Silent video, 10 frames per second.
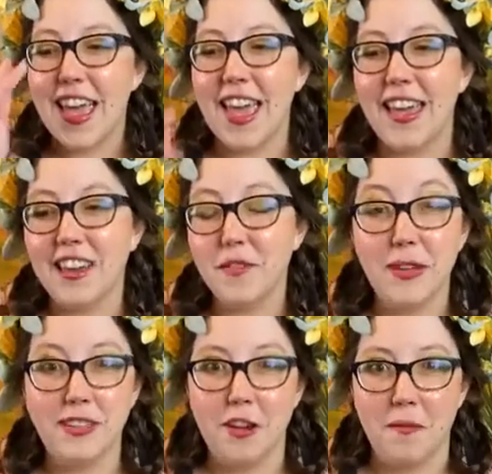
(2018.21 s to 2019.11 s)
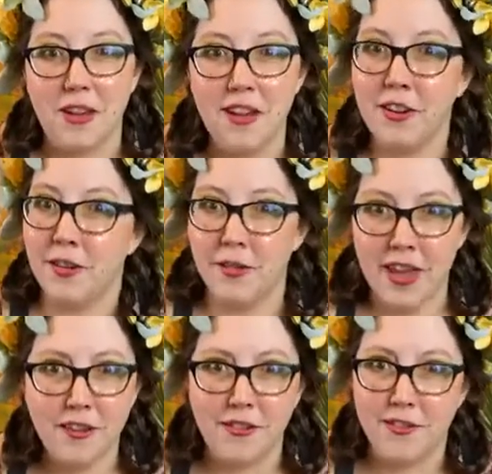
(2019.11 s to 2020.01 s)
And everybody's like, oh my God, are you okay?
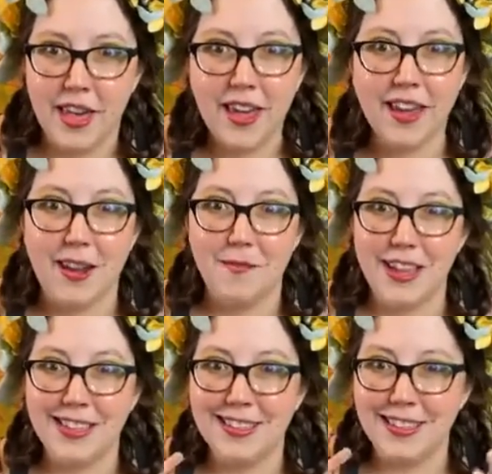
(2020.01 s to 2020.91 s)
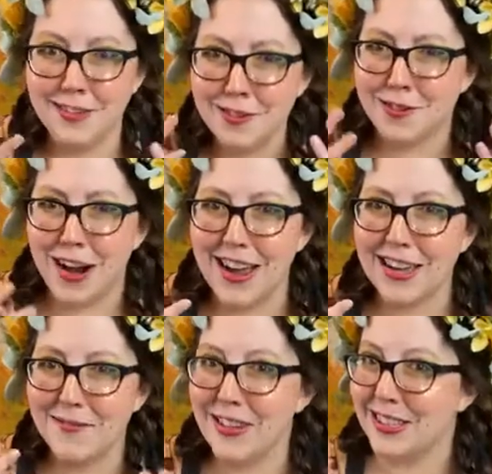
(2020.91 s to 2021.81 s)
Are you okay? And I'm like still
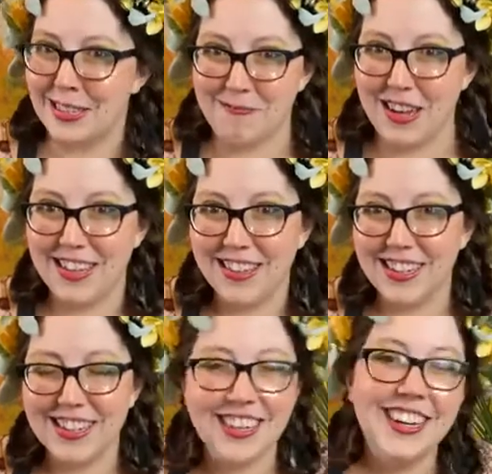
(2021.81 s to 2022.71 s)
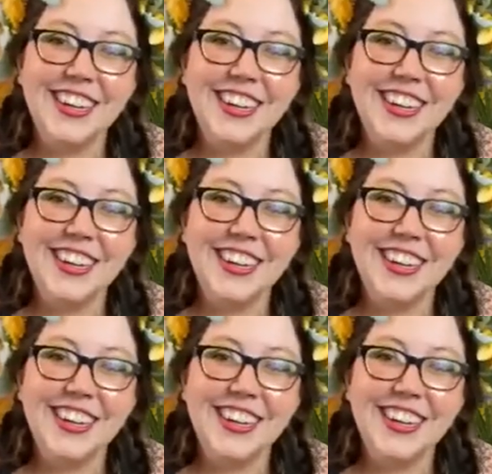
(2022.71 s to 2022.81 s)
crying, but smiling.